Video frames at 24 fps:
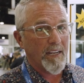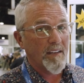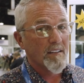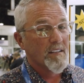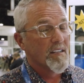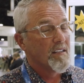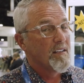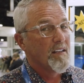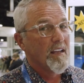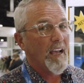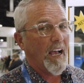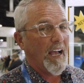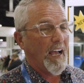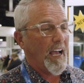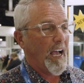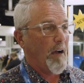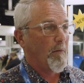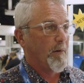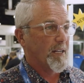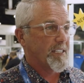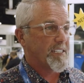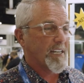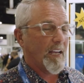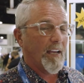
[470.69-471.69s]
I
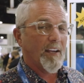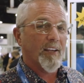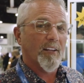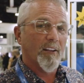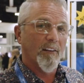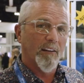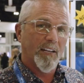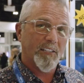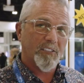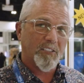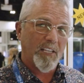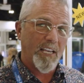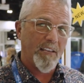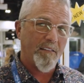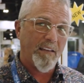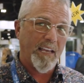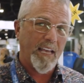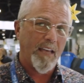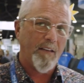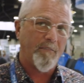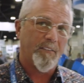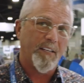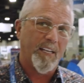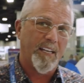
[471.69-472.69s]
will tell you though, let's say you
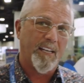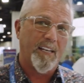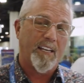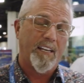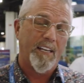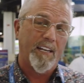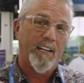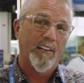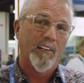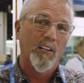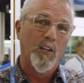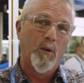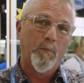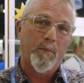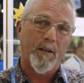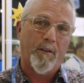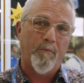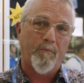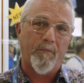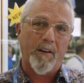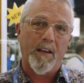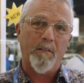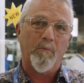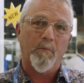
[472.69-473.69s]
have an aluminum
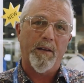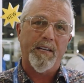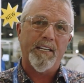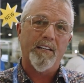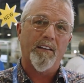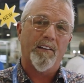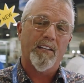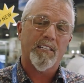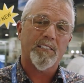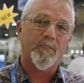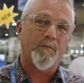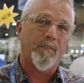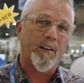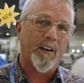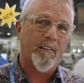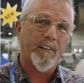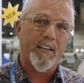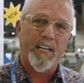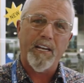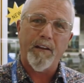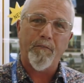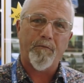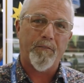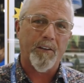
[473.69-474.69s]
frame window that's
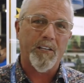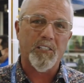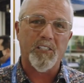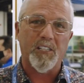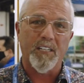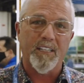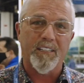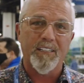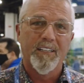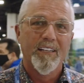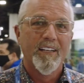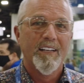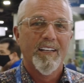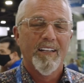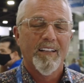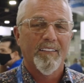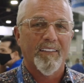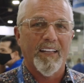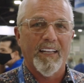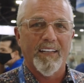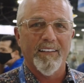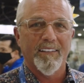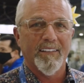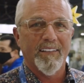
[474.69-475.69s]
very inefficient,
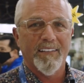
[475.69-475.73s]
then